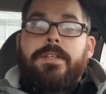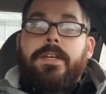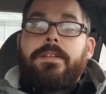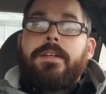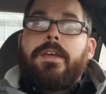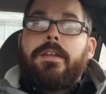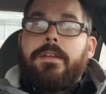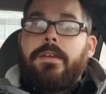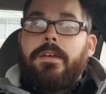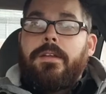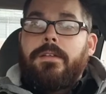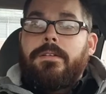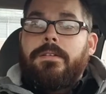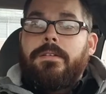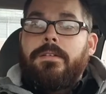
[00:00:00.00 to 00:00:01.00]
They did
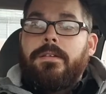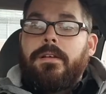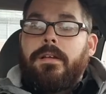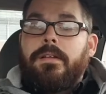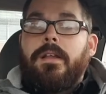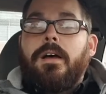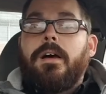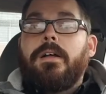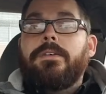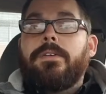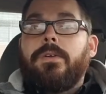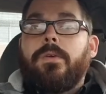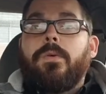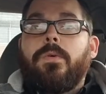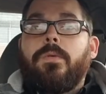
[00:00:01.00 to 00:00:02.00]
get a lot
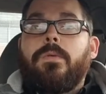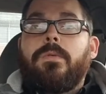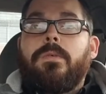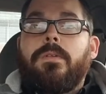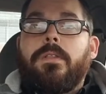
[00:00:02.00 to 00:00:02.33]
new,